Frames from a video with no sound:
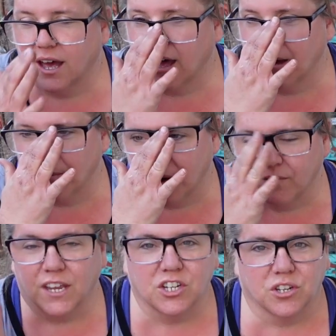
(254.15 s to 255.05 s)

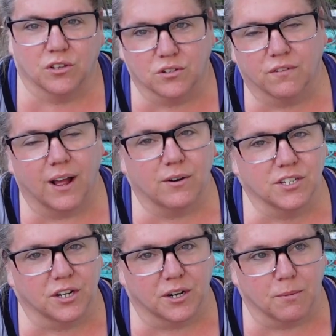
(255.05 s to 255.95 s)
of each of those
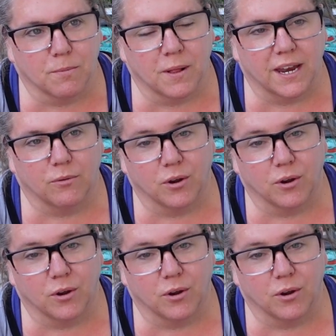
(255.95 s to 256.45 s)
flowers that are going to be planted.